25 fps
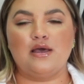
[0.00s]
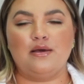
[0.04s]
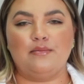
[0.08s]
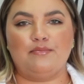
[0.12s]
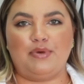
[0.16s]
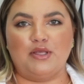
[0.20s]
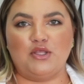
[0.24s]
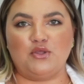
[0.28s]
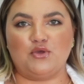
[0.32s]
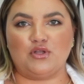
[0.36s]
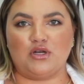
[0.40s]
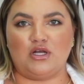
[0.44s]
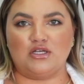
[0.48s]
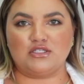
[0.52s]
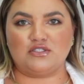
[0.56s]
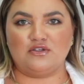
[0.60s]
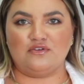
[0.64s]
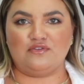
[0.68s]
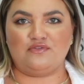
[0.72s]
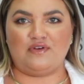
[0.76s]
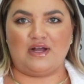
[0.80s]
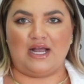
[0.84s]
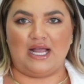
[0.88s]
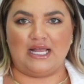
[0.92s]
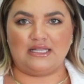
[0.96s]
But you can also
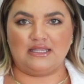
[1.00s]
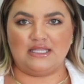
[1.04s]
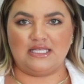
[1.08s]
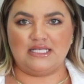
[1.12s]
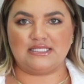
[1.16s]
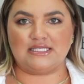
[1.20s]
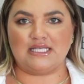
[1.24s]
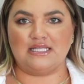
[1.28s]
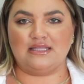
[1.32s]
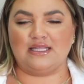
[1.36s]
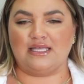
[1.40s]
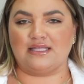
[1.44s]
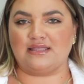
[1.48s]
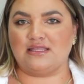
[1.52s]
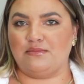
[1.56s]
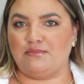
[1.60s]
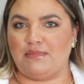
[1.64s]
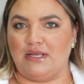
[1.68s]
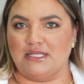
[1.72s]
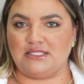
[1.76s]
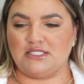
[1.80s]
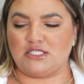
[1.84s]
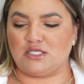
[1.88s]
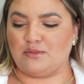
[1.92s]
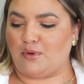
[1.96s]
find these in like the
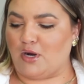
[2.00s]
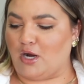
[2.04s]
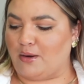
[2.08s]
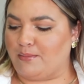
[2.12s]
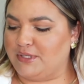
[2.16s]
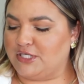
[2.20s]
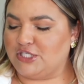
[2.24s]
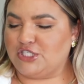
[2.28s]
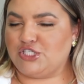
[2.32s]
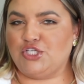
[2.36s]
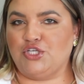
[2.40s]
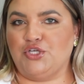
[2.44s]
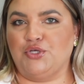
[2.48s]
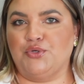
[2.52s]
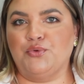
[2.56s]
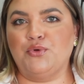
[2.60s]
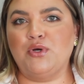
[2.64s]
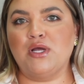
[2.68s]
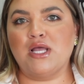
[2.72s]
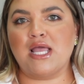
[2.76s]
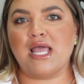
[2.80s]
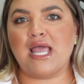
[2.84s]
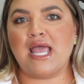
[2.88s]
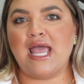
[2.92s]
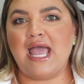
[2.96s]
men's department too.
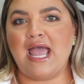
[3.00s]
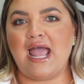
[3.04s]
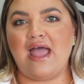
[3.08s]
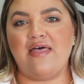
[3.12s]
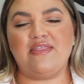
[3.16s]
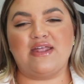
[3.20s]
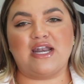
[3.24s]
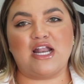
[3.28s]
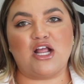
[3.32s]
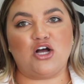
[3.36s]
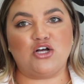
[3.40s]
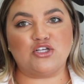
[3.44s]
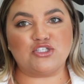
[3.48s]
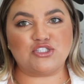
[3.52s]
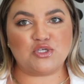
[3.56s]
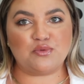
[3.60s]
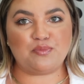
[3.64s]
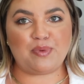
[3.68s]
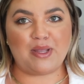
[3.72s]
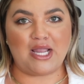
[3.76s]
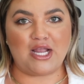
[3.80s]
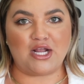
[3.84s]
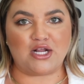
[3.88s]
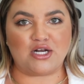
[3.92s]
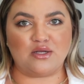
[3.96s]
And then I also
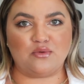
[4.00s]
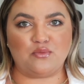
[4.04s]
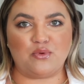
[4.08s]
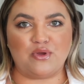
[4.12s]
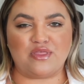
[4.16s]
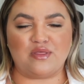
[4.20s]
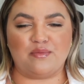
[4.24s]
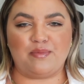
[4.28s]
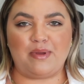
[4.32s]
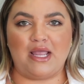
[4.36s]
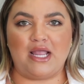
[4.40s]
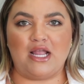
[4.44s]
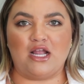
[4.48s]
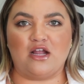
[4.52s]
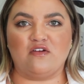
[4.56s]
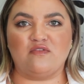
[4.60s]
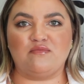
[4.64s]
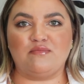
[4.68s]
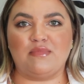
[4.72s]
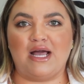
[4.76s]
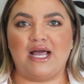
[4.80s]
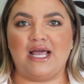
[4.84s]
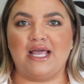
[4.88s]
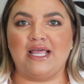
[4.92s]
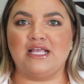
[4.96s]
paired it with a pair of
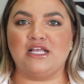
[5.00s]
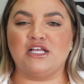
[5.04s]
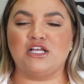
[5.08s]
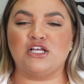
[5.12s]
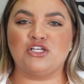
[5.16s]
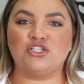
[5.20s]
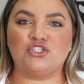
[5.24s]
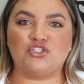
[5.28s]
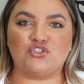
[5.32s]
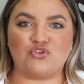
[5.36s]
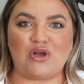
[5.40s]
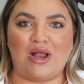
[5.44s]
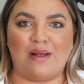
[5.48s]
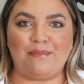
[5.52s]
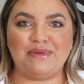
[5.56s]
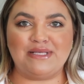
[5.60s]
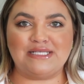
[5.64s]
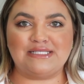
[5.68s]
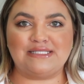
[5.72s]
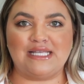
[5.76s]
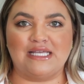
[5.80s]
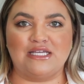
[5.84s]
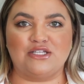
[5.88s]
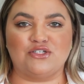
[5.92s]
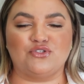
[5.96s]
my strappy
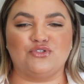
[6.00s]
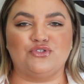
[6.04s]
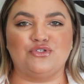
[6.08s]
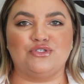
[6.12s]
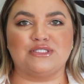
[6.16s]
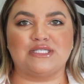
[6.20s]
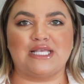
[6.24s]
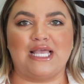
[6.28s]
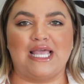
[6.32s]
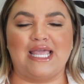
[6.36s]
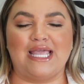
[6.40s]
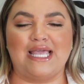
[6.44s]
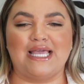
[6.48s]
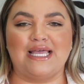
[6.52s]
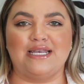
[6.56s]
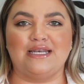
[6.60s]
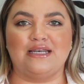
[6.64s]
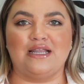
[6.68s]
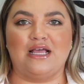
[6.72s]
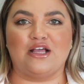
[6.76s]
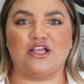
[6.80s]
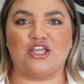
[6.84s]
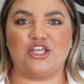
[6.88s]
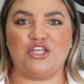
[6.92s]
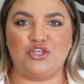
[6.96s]
sandals and
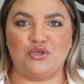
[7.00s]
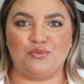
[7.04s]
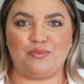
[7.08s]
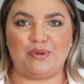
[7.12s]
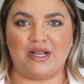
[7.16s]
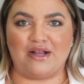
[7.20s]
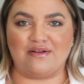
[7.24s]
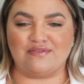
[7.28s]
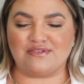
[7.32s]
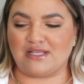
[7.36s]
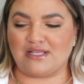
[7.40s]
a cute pair of